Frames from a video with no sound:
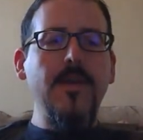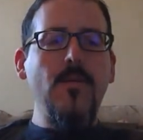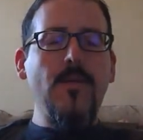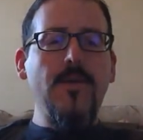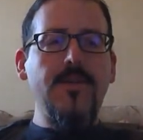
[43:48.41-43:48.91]

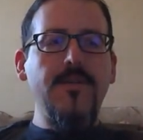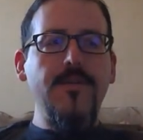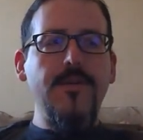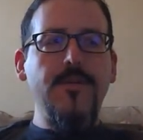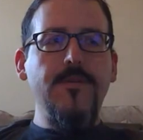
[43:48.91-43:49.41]
were to
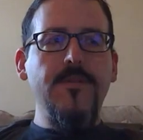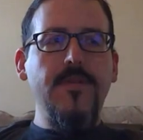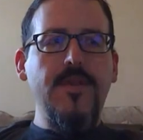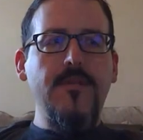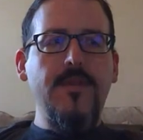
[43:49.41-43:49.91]
use
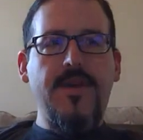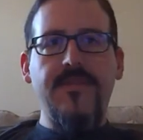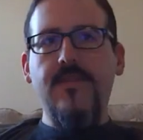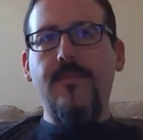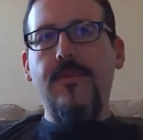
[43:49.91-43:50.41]
lean mass
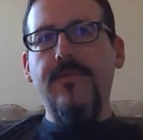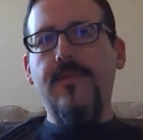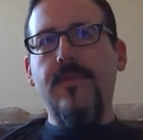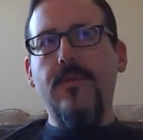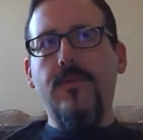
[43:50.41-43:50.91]
as opposed to
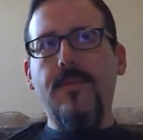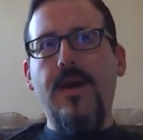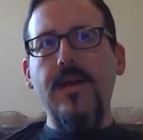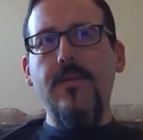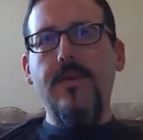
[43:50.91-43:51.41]
total
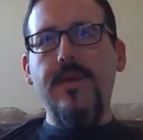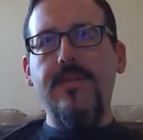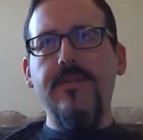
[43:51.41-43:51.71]
body weight,